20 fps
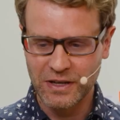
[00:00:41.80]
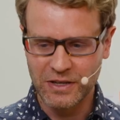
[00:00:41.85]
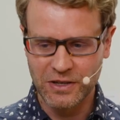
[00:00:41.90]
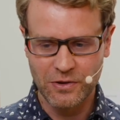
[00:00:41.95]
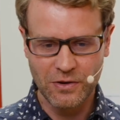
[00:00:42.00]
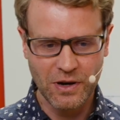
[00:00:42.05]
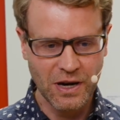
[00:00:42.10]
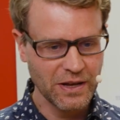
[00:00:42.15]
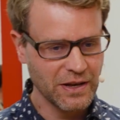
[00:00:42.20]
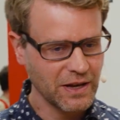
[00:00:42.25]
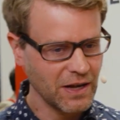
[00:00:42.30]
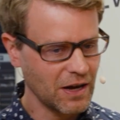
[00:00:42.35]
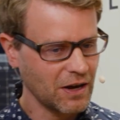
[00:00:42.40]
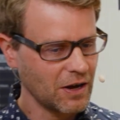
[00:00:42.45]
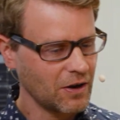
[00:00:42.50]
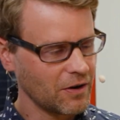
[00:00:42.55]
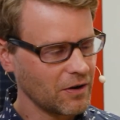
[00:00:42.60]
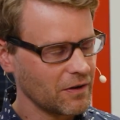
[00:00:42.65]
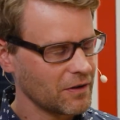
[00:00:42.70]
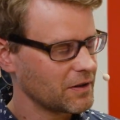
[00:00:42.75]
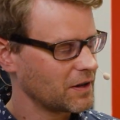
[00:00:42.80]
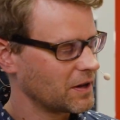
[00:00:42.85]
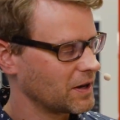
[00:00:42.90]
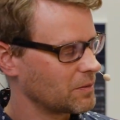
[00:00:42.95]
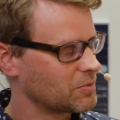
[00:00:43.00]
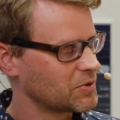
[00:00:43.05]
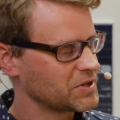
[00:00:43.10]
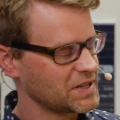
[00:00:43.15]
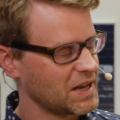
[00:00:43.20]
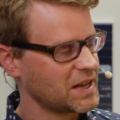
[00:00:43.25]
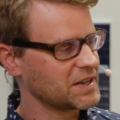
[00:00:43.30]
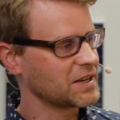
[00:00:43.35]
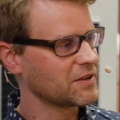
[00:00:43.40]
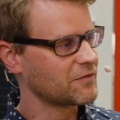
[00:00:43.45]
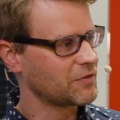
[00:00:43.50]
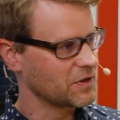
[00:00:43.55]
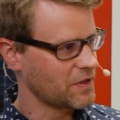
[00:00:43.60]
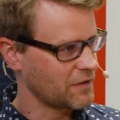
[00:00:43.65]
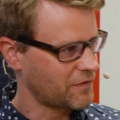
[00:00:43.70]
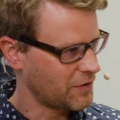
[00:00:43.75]
You are now presenting
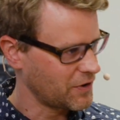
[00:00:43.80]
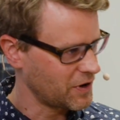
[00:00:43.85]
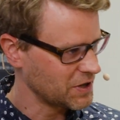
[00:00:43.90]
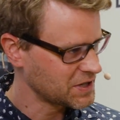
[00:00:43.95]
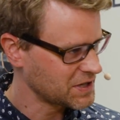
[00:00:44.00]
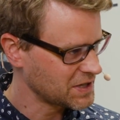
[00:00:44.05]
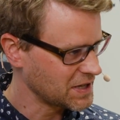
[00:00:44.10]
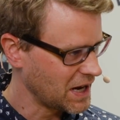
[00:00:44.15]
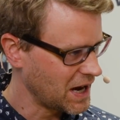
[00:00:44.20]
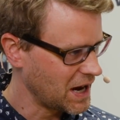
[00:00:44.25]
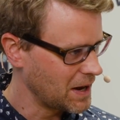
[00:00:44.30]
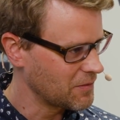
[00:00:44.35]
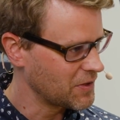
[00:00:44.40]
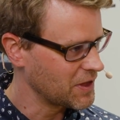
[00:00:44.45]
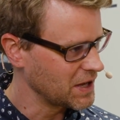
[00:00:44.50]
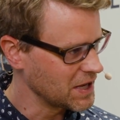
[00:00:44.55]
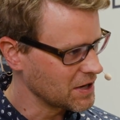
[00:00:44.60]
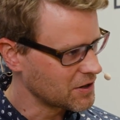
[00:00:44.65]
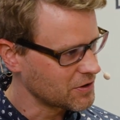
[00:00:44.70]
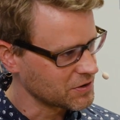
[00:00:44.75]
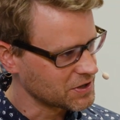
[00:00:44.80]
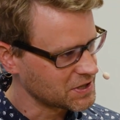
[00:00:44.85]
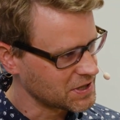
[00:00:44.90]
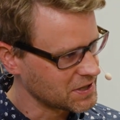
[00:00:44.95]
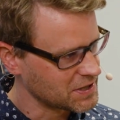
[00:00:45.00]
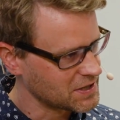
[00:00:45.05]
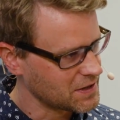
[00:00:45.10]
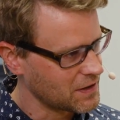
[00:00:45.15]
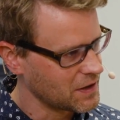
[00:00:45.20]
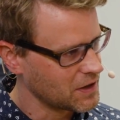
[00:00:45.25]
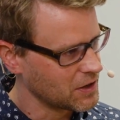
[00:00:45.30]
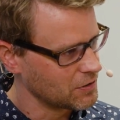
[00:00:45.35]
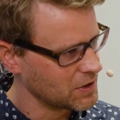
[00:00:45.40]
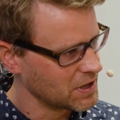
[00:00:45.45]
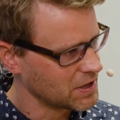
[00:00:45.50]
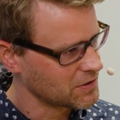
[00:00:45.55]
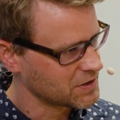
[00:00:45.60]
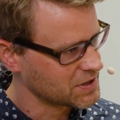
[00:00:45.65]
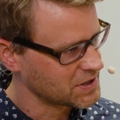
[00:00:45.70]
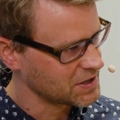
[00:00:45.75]
for the first time the ecosystem, the new
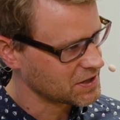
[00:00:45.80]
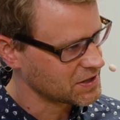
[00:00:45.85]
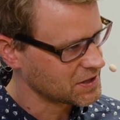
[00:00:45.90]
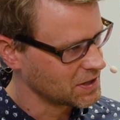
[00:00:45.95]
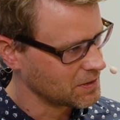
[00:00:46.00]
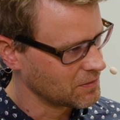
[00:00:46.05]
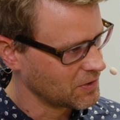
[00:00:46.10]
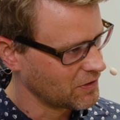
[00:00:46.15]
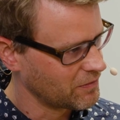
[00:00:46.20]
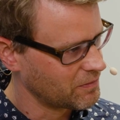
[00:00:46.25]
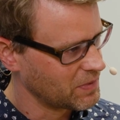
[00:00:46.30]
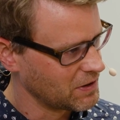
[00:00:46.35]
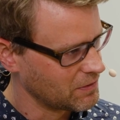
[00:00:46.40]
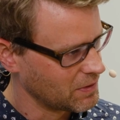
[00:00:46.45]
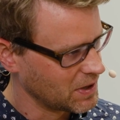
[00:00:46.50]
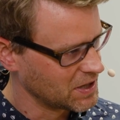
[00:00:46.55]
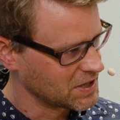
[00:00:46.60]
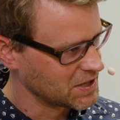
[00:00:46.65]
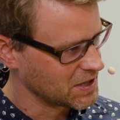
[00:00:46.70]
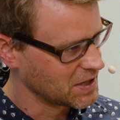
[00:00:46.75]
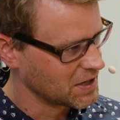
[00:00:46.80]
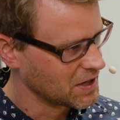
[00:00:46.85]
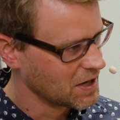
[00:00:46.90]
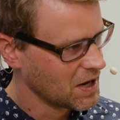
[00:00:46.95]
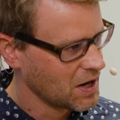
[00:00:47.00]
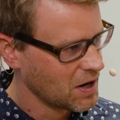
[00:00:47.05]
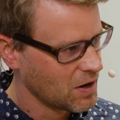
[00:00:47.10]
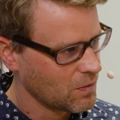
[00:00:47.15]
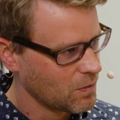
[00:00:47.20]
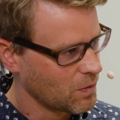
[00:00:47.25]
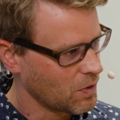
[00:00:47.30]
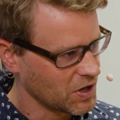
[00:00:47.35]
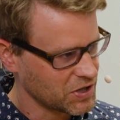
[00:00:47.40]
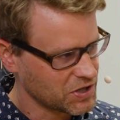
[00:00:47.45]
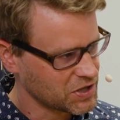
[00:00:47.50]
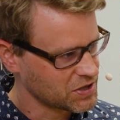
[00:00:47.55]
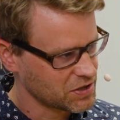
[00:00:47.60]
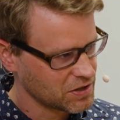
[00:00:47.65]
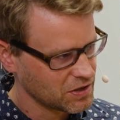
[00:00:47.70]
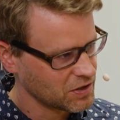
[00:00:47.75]
ecosystem of BYD.
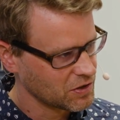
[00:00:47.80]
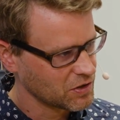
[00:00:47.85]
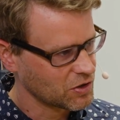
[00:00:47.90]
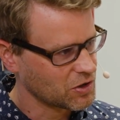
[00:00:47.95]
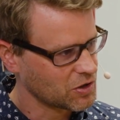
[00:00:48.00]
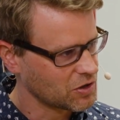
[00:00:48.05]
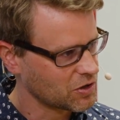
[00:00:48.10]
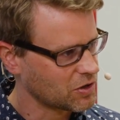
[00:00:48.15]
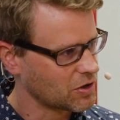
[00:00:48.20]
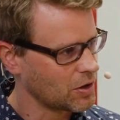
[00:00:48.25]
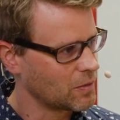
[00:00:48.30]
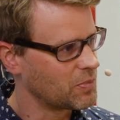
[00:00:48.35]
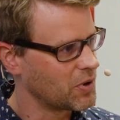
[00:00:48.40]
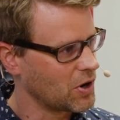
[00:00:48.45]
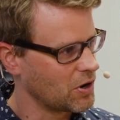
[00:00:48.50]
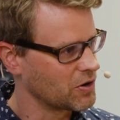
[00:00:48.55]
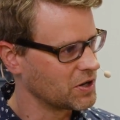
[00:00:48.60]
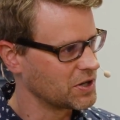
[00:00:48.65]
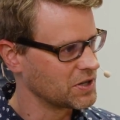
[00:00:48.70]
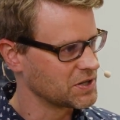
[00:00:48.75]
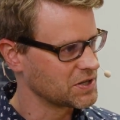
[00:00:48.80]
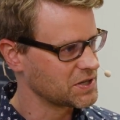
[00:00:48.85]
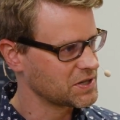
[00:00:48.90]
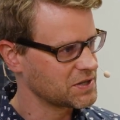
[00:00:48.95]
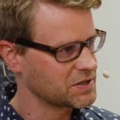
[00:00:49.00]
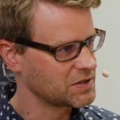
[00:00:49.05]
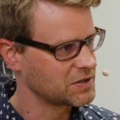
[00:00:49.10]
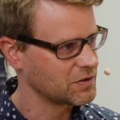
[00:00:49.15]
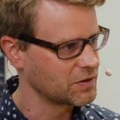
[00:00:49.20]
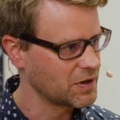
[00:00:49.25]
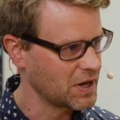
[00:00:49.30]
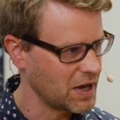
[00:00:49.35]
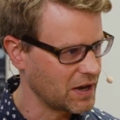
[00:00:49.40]
What components do you